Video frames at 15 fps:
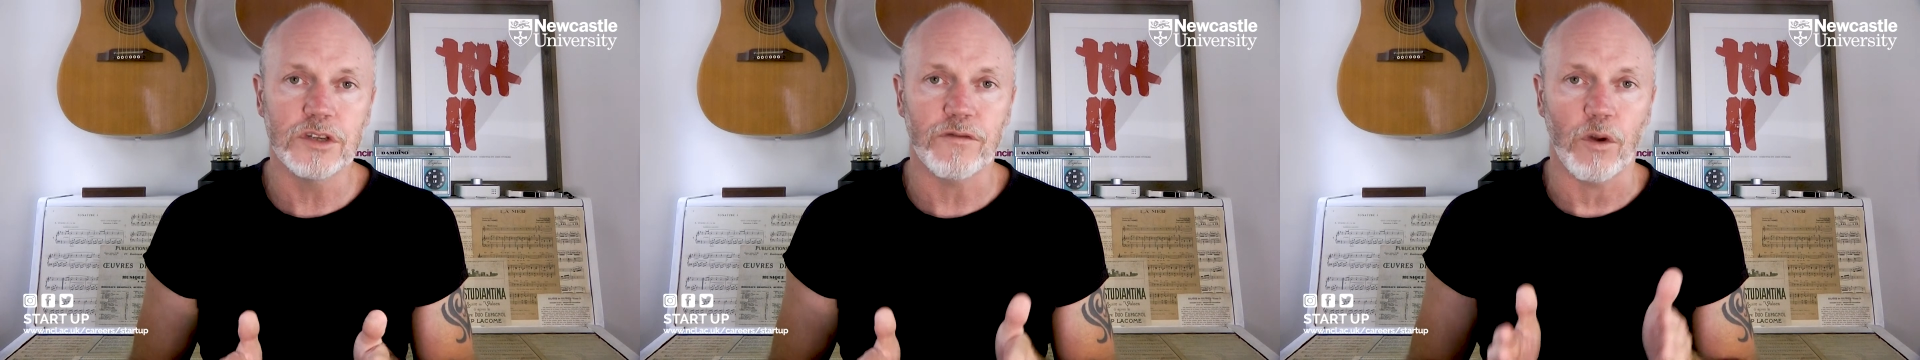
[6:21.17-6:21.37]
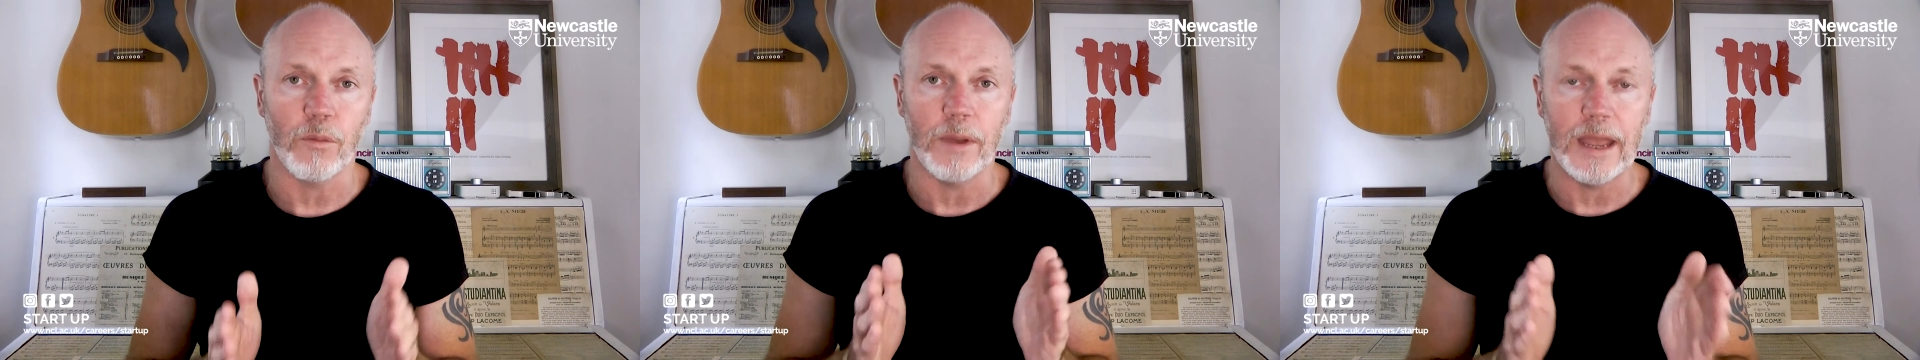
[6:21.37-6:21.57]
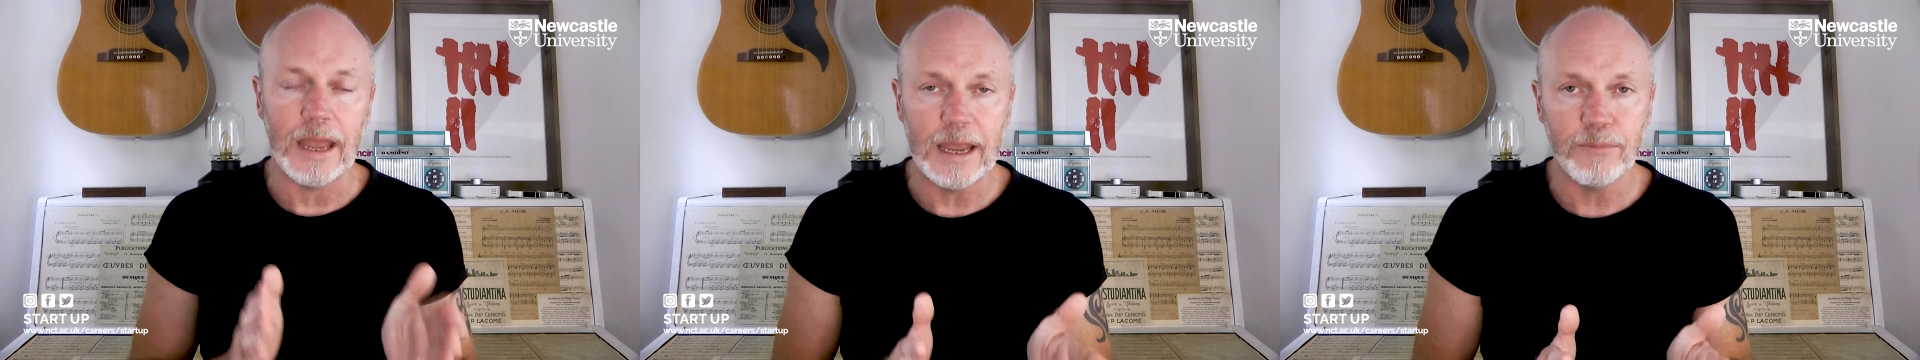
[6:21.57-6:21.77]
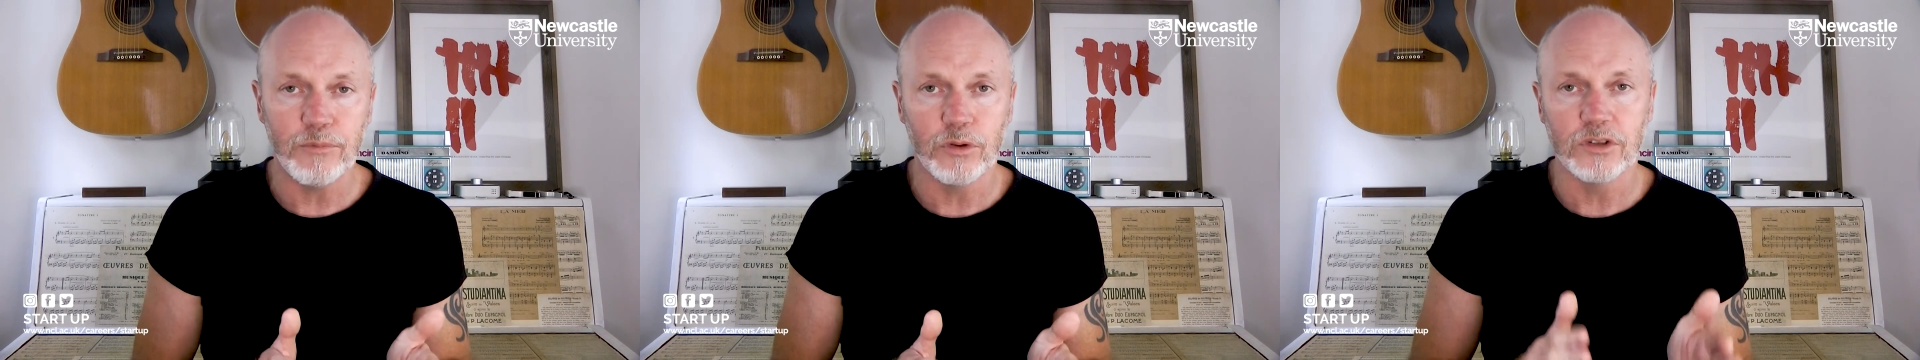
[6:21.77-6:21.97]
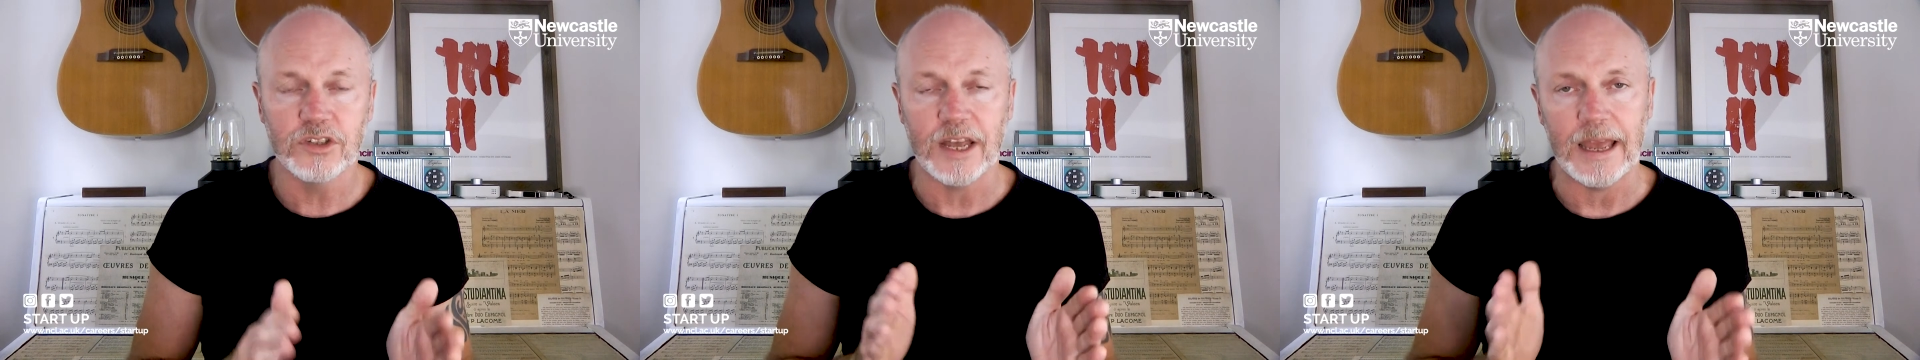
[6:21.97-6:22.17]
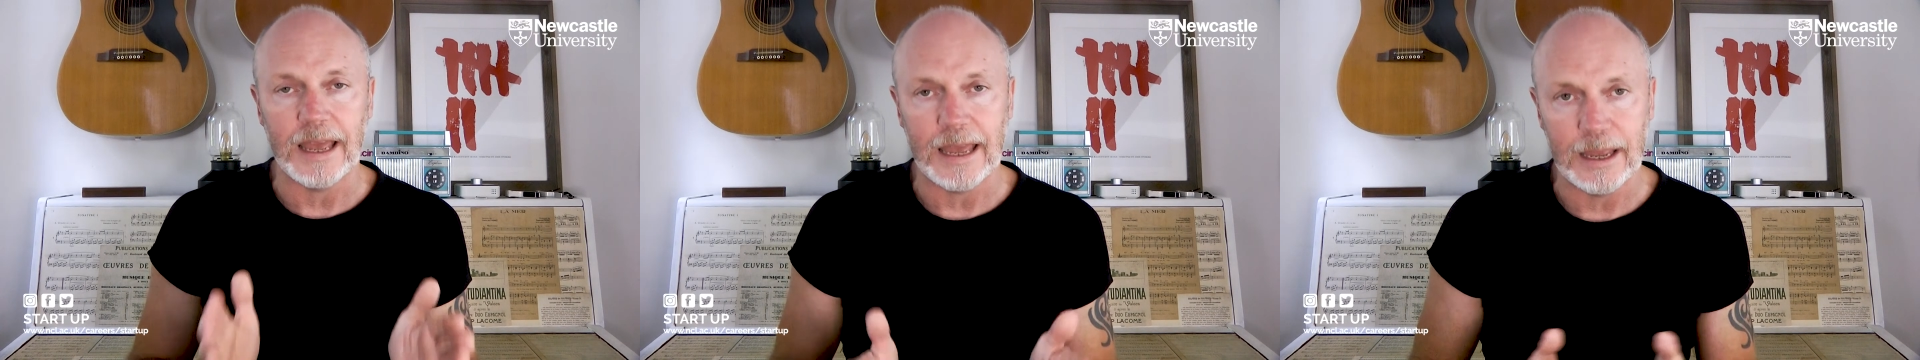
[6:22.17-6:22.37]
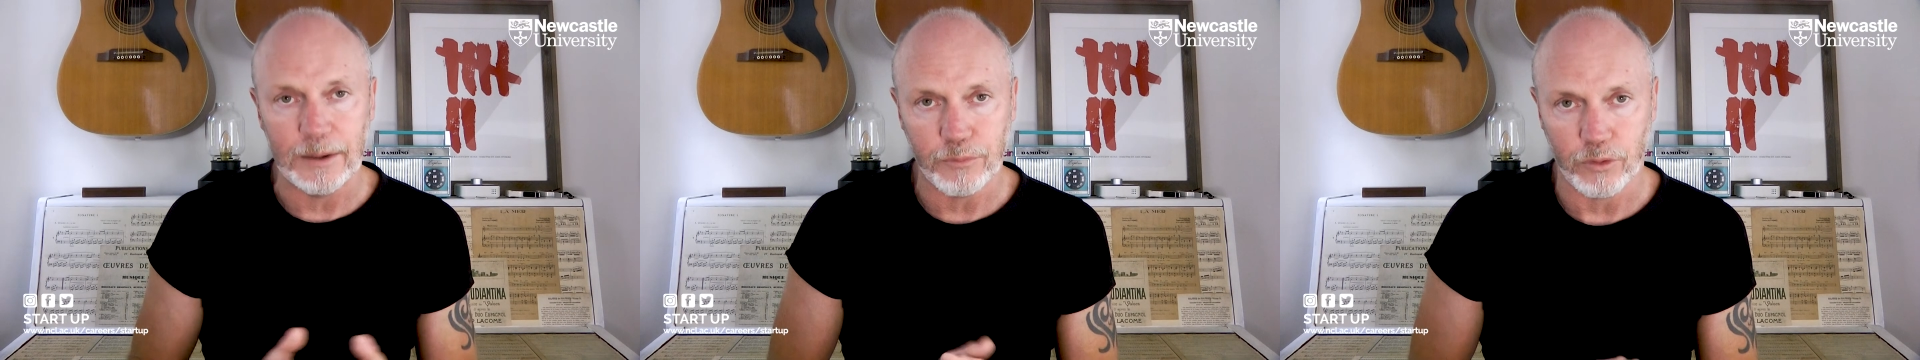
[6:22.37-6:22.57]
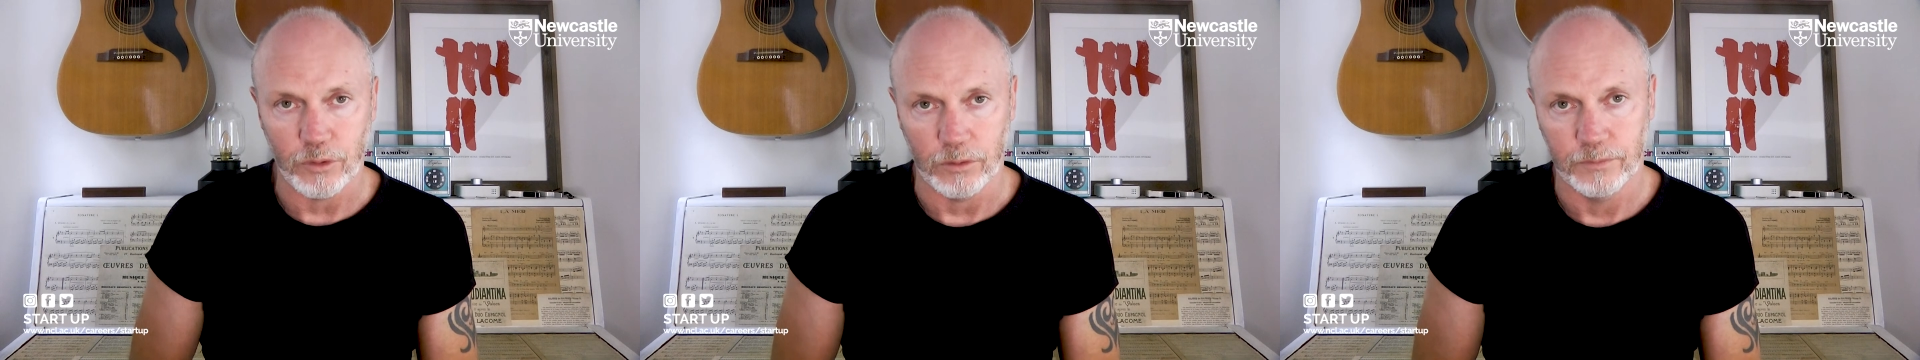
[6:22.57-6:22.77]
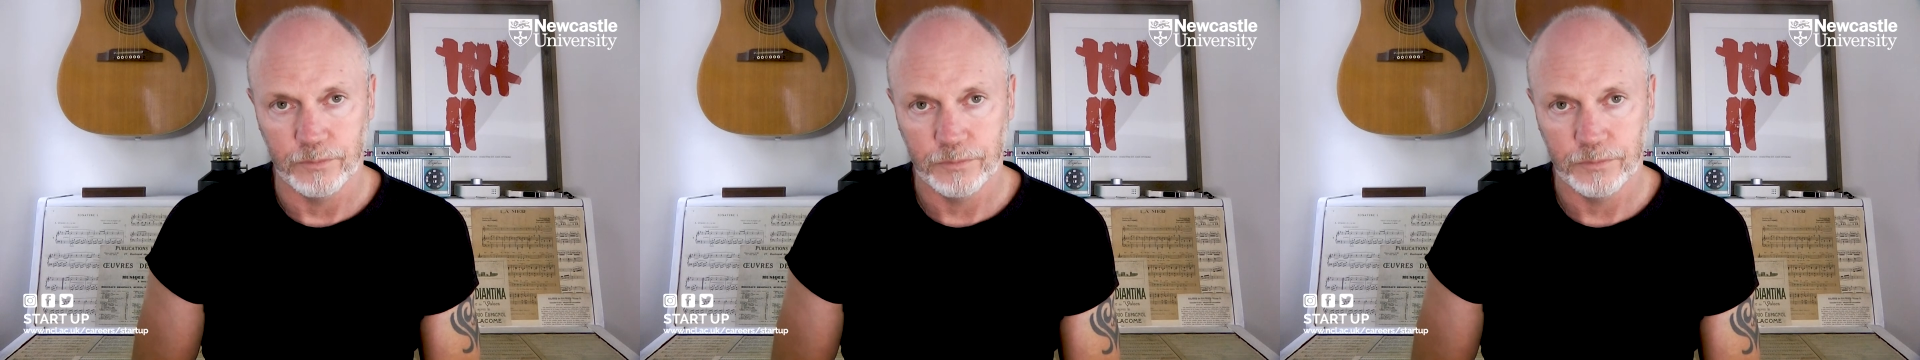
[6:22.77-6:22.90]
from April to April.